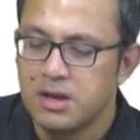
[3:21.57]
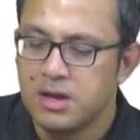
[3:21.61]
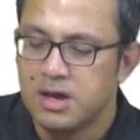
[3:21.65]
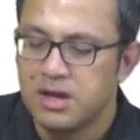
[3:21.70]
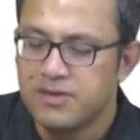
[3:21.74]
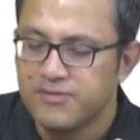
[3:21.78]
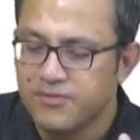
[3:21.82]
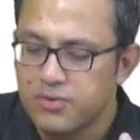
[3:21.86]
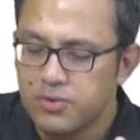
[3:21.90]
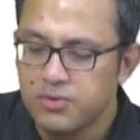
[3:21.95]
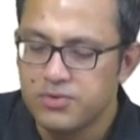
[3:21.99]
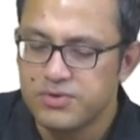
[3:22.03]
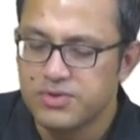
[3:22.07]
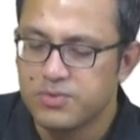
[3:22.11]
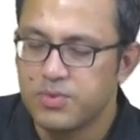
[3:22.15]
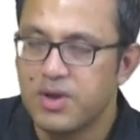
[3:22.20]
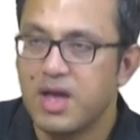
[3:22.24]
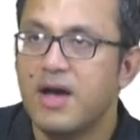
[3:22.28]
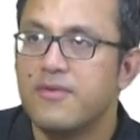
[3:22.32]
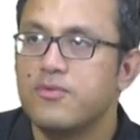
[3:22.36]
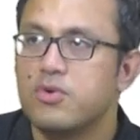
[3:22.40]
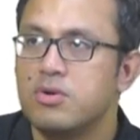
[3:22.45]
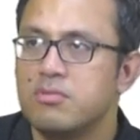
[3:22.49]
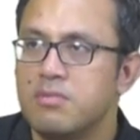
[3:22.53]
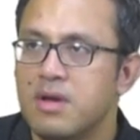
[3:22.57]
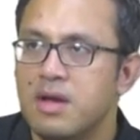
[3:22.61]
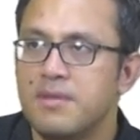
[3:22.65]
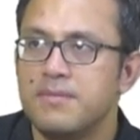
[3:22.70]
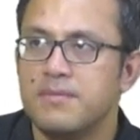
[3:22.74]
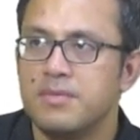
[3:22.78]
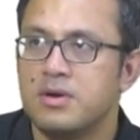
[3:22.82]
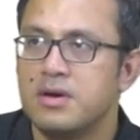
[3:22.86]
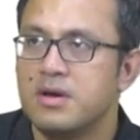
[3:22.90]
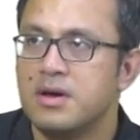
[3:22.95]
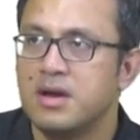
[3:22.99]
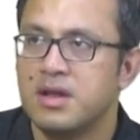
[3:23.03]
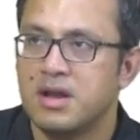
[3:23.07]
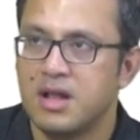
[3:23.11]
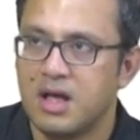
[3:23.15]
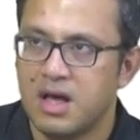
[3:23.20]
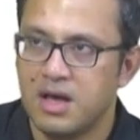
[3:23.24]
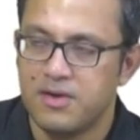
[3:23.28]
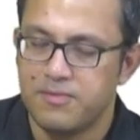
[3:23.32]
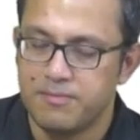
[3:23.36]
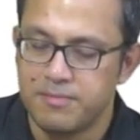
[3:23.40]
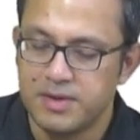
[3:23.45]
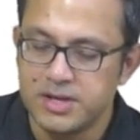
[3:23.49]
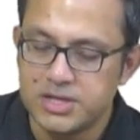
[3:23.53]
And of course, we have to remember, and
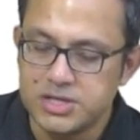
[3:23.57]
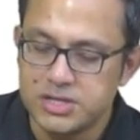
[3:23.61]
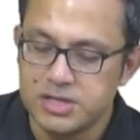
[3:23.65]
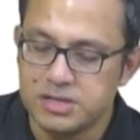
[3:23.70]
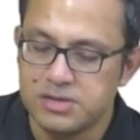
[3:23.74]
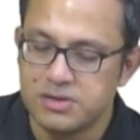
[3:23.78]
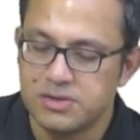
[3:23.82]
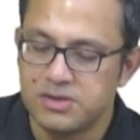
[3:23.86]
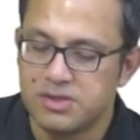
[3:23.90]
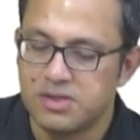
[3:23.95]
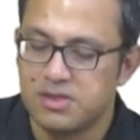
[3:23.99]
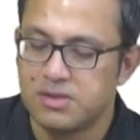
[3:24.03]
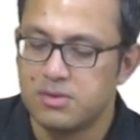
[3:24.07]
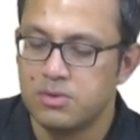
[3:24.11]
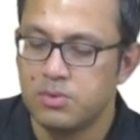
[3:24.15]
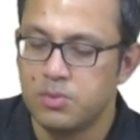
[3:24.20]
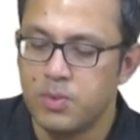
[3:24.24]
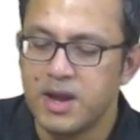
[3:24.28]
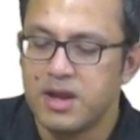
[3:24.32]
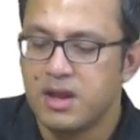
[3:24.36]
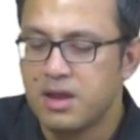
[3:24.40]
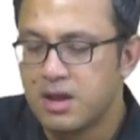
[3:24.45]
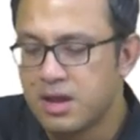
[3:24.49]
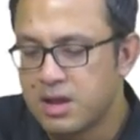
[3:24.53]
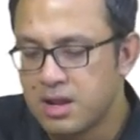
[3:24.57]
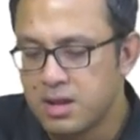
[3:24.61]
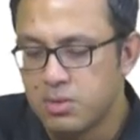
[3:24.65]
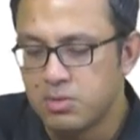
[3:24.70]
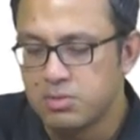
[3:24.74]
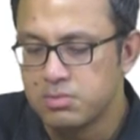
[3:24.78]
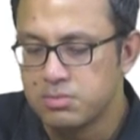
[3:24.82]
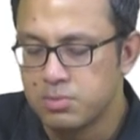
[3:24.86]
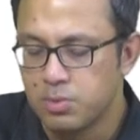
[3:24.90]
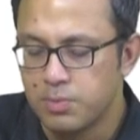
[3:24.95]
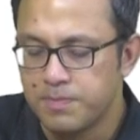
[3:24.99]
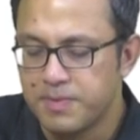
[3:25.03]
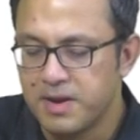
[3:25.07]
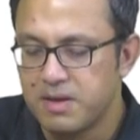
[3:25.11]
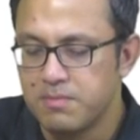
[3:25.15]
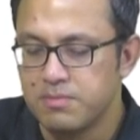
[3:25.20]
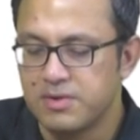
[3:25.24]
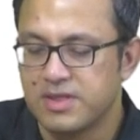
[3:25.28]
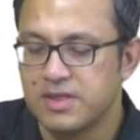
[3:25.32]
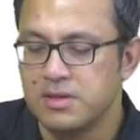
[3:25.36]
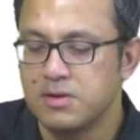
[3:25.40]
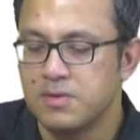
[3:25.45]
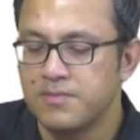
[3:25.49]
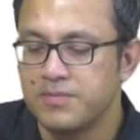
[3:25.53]
I have mentioned this already, and I'll repeat
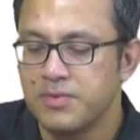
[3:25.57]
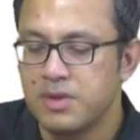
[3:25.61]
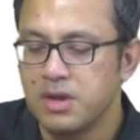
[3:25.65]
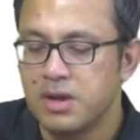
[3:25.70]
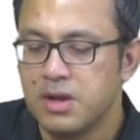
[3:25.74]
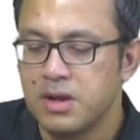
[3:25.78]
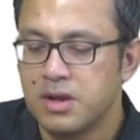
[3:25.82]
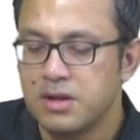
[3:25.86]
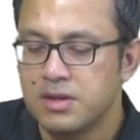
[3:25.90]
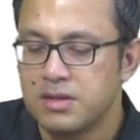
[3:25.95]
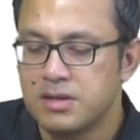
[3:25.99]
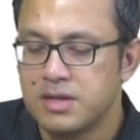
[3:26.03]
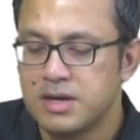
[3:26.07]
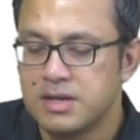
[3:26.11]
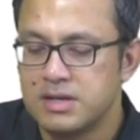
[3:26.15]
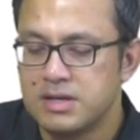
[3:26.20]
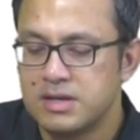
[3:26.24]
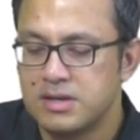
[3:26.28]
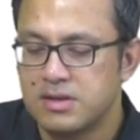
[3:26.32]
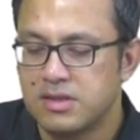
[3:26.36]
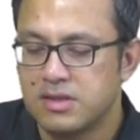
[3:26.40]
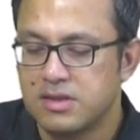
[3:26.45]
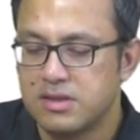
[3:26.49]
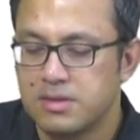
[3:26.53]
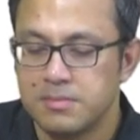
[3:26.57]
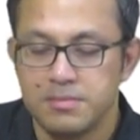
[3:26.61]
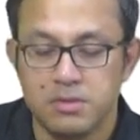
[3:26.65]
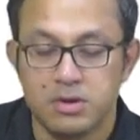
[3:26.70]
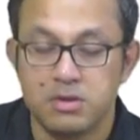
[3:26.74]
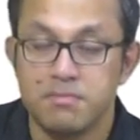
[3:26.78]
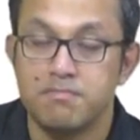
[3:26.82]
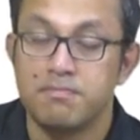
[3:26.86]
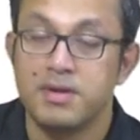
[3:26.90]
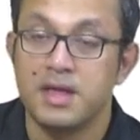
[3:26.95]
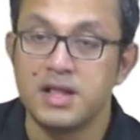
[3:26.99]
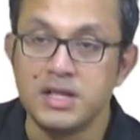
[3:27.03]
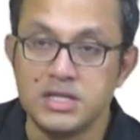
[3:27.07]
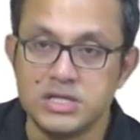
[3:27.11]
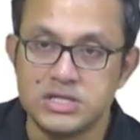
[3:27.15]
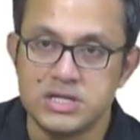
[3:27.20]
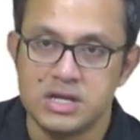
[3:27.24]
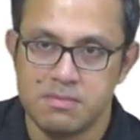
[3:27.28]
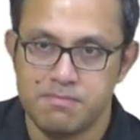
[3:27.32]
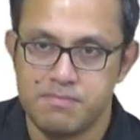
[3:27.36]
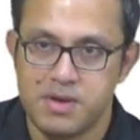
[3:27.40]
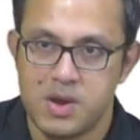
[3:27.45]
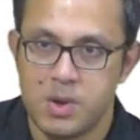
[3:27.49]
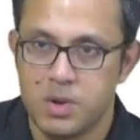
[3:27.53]
myself, that it's about Belgian
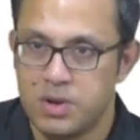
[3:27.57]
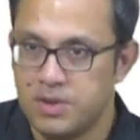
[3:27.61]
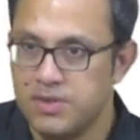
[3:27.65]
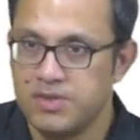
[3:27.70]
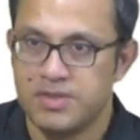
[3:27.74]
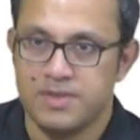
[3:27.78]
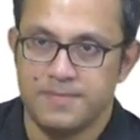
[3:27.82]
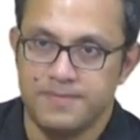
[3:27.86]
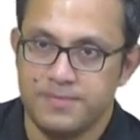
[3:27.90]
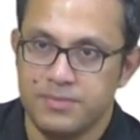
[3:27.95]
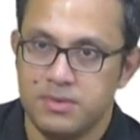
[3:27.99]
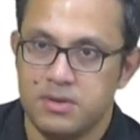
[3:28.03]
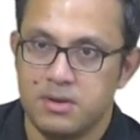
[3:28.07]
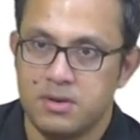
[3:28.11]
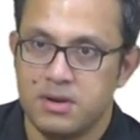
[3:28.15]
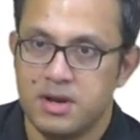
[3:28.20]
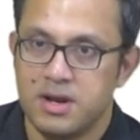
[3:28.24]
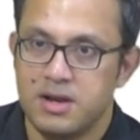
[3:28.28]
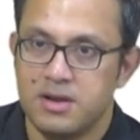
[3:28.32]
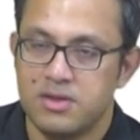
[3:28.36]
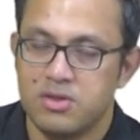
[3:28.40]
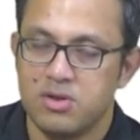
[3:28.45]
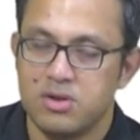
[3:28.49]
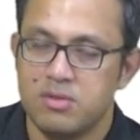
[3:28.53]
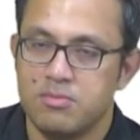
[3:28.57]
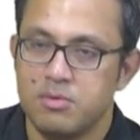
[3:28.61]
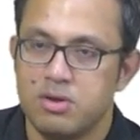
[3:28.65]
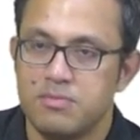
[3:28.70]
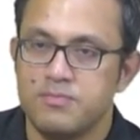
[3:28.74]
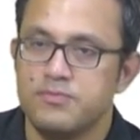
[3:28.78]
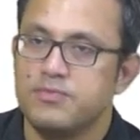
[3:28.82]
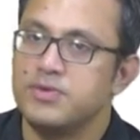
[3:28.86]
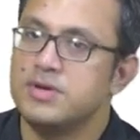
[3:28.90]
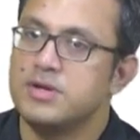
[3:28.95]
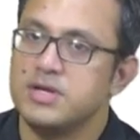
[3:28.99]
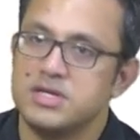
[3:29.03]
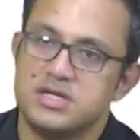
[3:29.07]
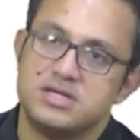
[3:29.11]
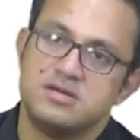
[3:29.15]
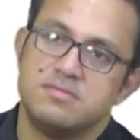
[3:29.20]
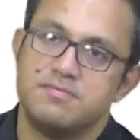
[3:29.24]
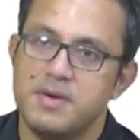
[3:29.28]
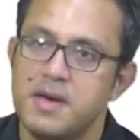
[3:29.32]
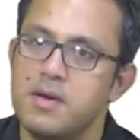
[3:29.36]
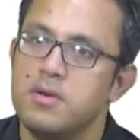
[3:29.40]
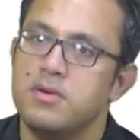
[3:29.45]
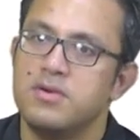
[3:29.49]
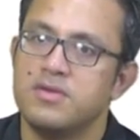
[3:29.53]
imperialism. Right? It's not about British
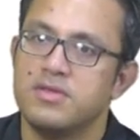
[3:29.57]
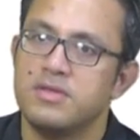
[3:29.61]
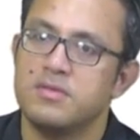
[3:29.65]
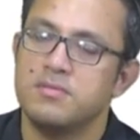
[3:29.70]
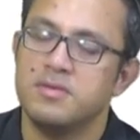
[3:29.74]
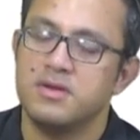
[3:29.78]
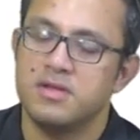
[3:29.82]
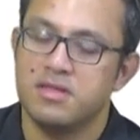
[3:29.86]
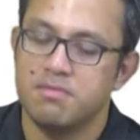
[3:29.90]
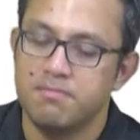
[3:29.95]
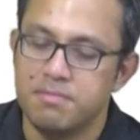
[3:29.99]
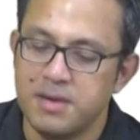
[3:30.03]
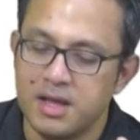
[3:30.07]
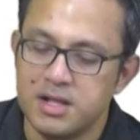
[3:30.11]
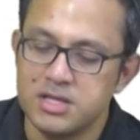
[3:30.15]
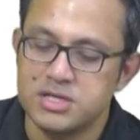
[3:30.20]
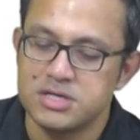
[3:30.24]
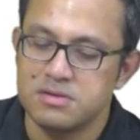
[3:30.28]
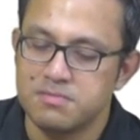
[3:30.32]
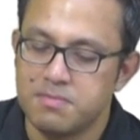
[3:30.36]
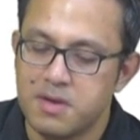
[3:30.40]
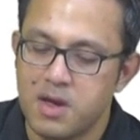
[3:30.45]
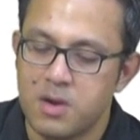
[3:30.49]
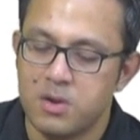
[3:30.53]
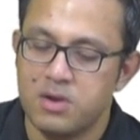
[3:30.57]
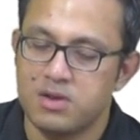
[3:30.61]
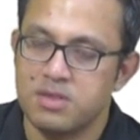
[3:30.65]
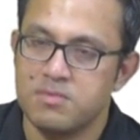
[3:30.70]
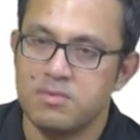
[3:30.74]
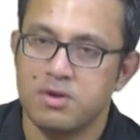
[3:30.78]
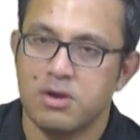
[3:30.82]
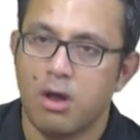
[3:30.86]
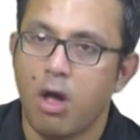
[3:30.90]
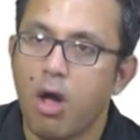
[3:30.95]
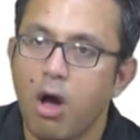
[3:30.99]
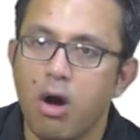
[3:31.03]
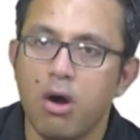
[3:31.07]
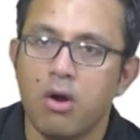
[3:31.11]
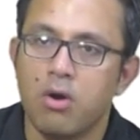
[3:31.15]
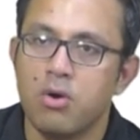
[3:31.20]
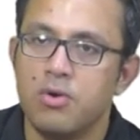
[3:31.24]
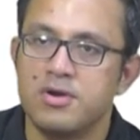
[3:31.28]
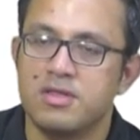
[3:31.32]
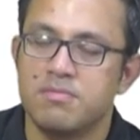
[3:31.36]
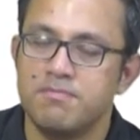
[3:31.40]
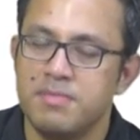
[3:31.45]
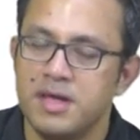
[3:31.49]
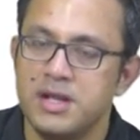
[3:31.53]
imperialism. It's Belgian imperialism in
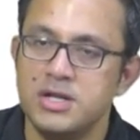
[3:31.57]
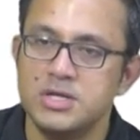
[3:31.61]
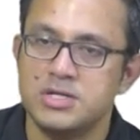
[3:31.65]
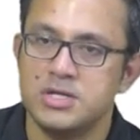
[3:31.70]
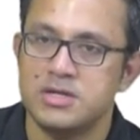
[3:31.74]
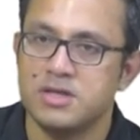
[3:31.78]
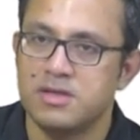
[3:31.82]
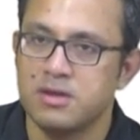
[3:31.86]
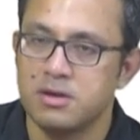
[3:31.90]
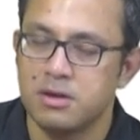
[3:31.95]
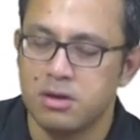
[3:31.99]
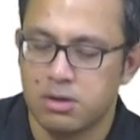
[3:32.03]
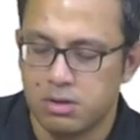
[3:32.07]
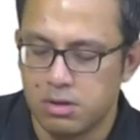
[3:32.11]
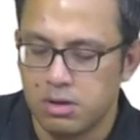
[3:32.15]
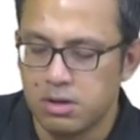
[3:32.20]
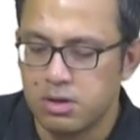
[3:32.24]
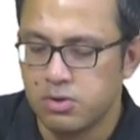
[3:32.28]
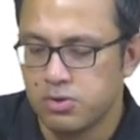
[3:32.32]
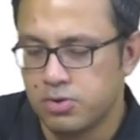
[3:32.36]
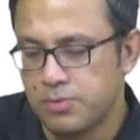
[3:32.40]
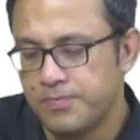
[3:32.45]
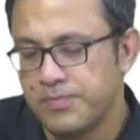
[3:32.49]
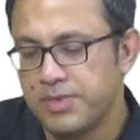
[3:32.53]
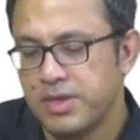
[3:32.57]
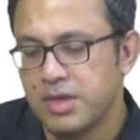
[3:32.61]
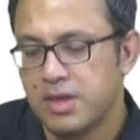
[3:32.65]
Congo. It's Belgians in the Congo.